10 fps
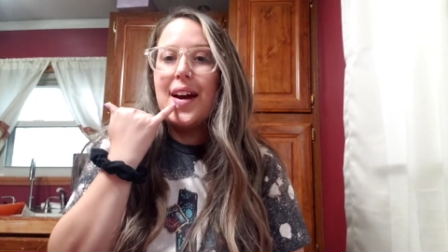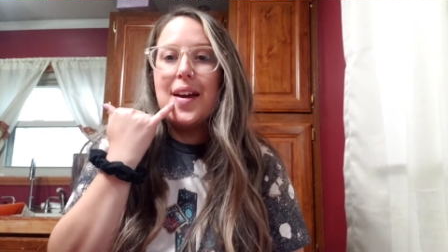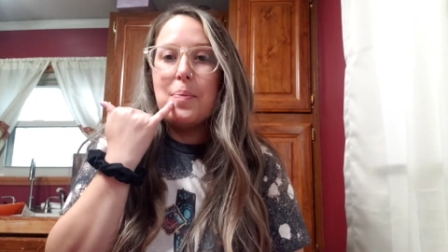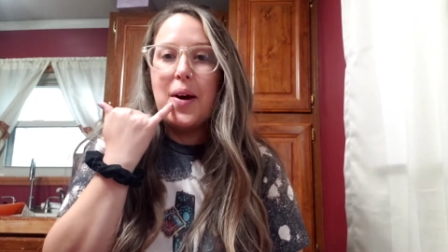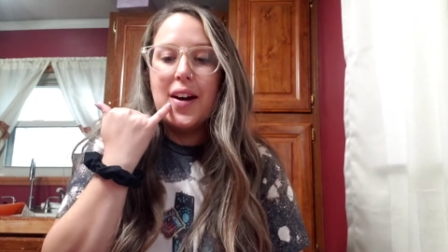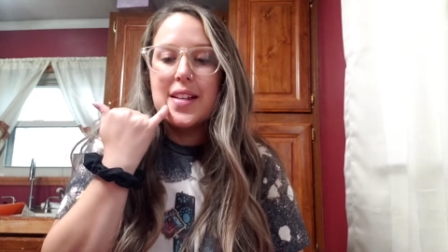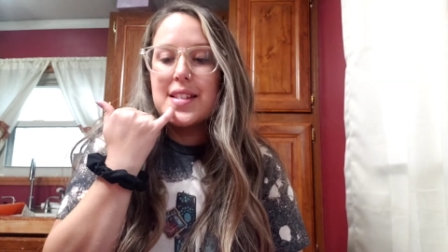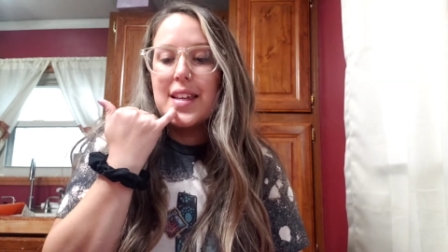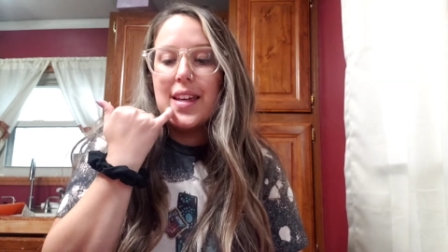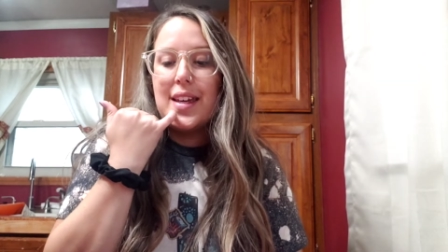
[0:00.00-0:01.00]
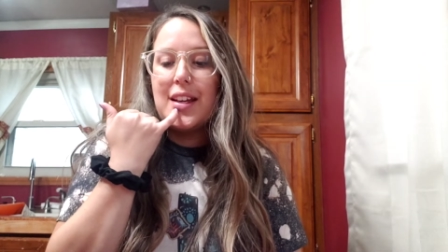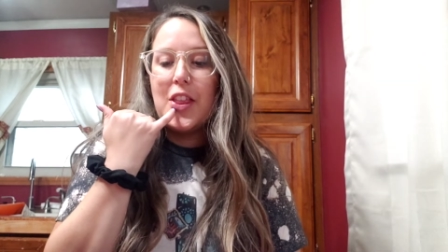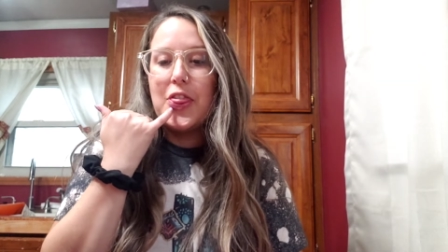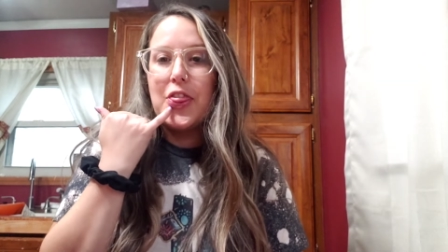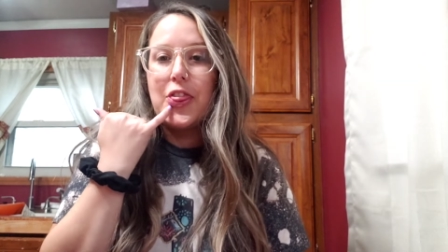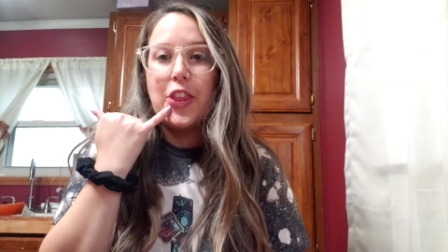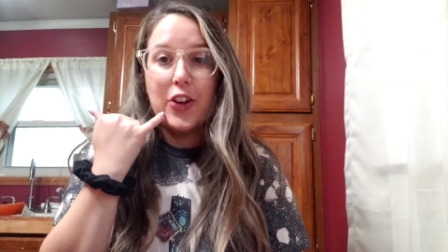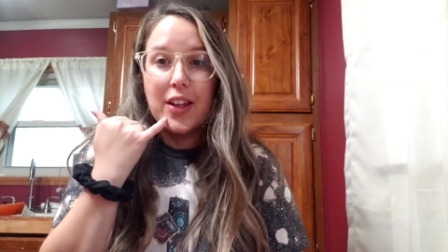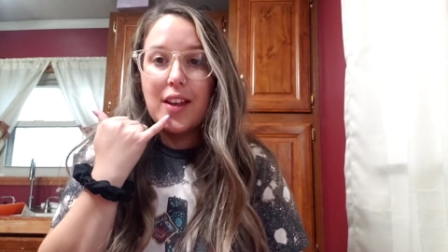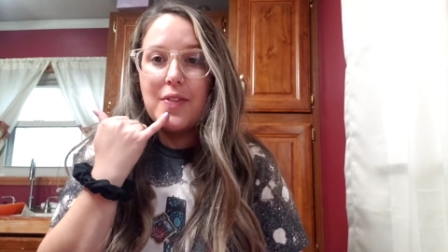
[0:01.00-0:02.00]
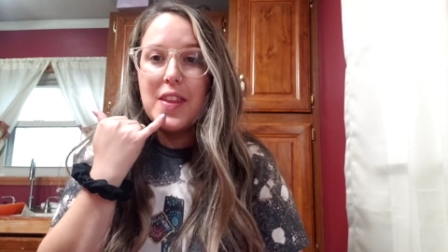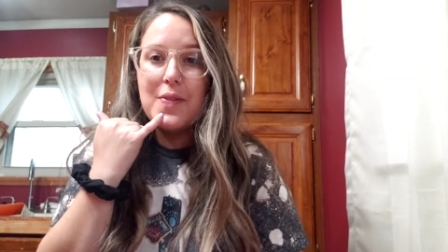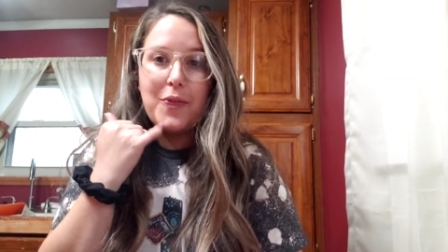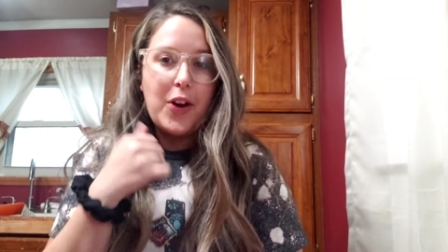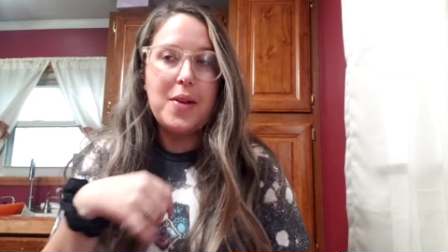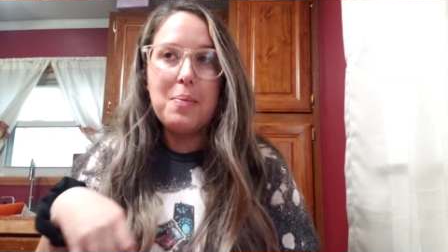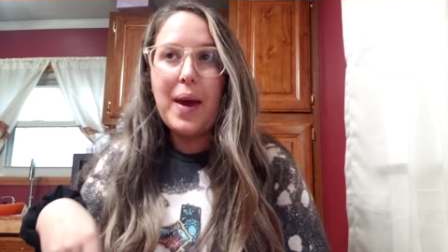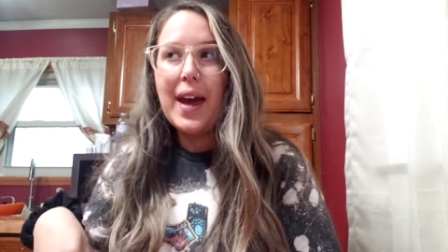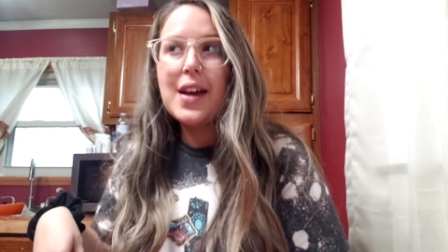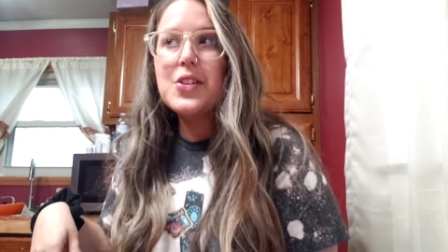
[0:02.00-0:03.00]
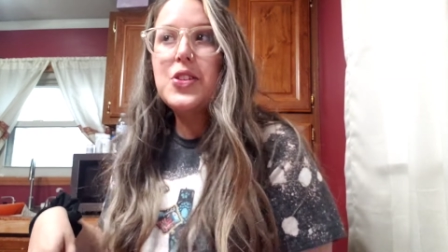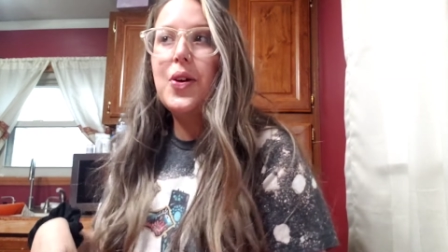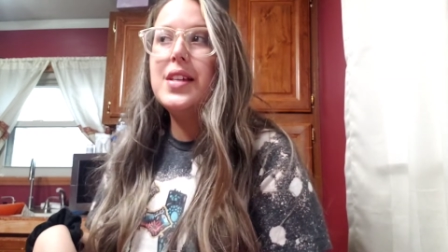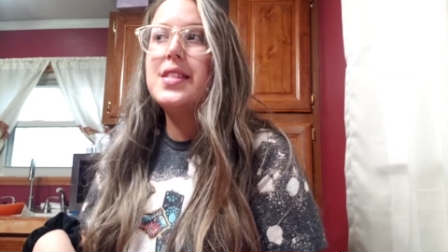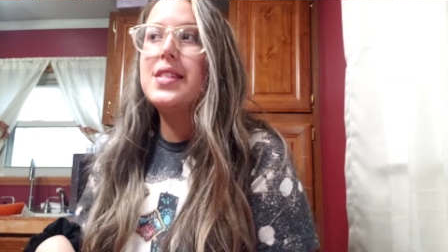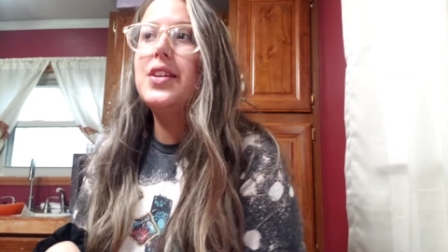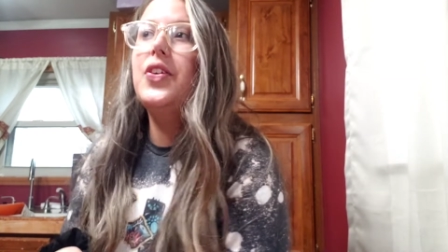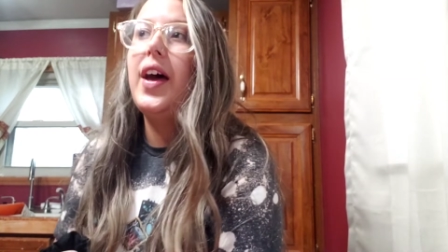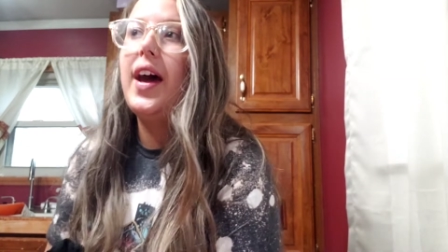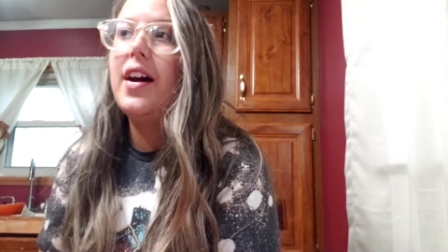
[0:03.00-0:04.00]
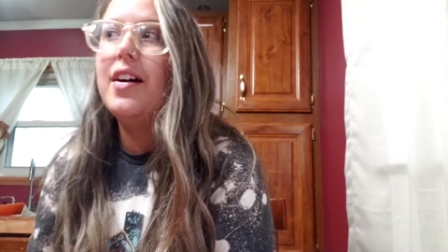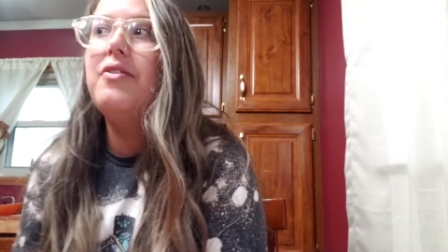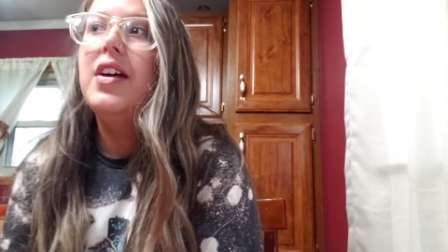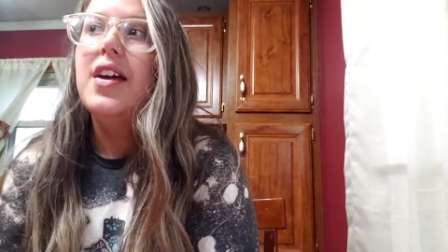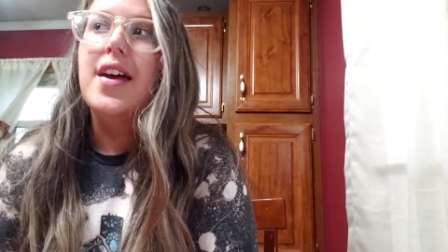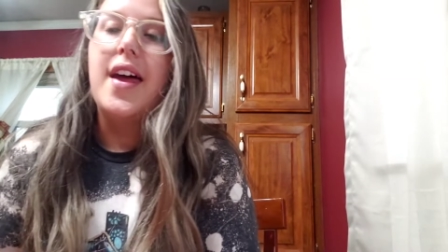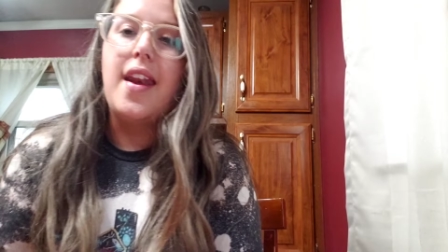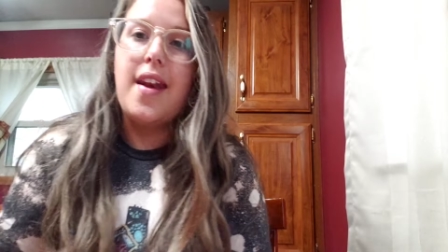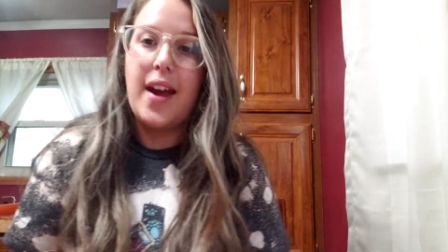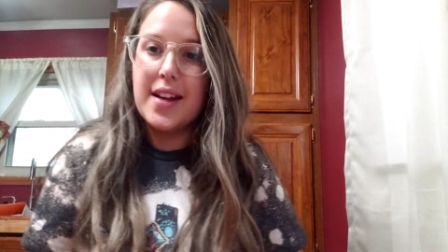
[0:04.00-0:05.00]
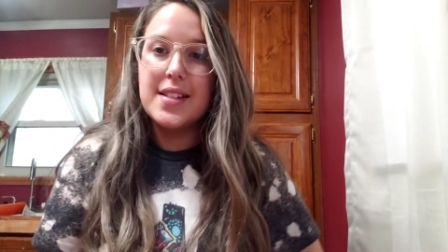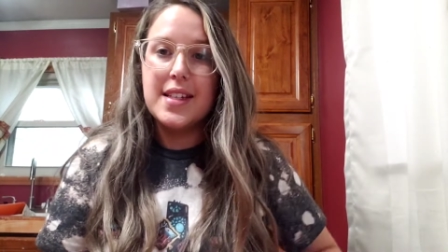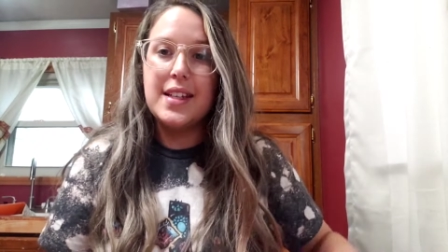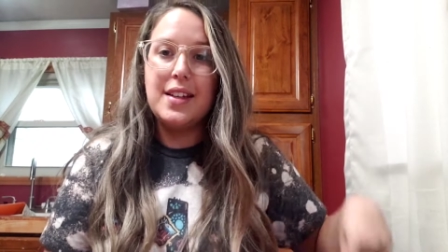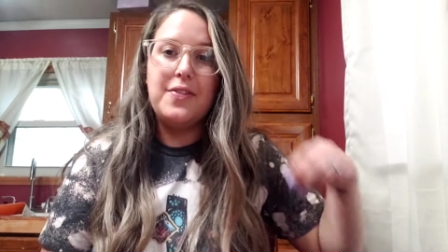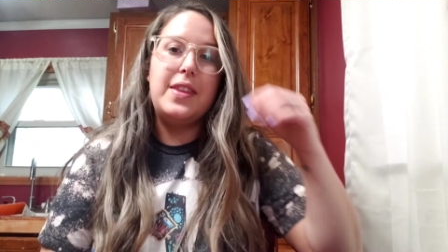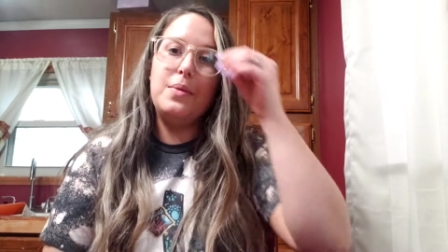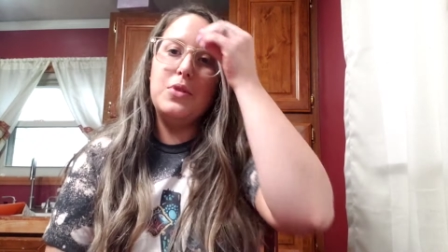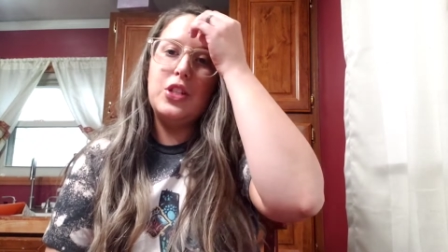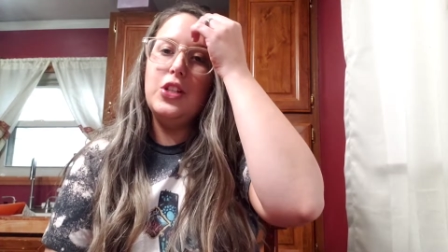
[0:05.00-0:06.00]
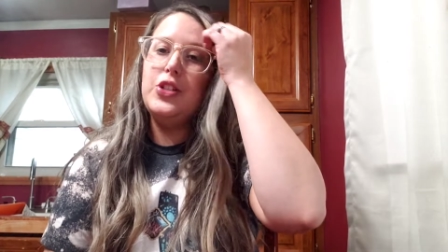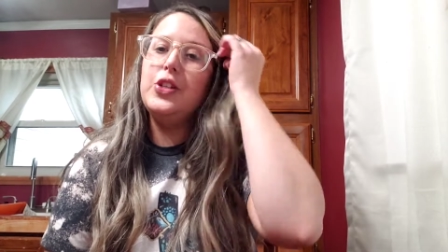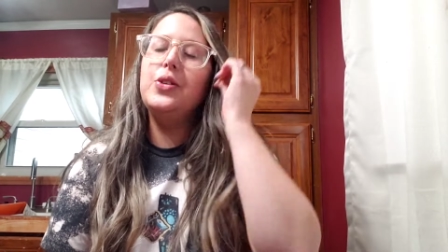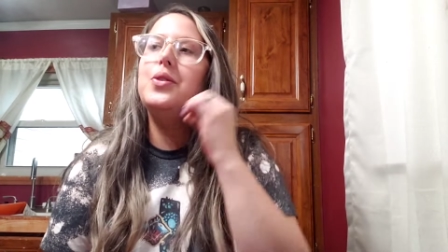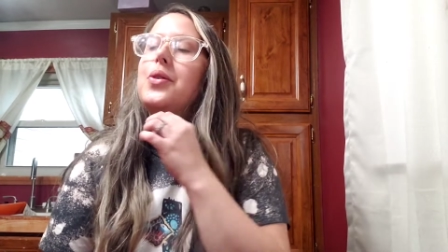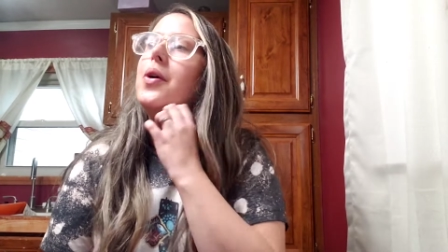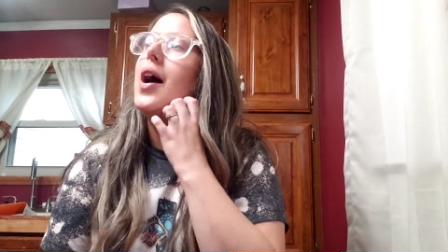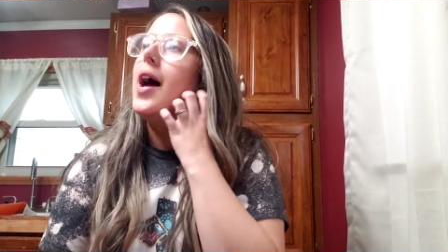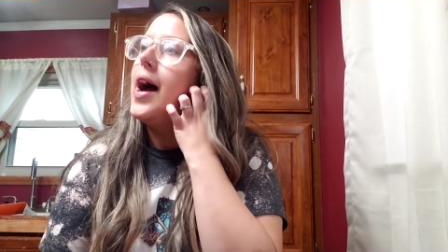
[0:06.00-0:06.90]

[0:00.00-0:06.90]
I epoxied 30 of them front and back, so I still have 19 of them to do.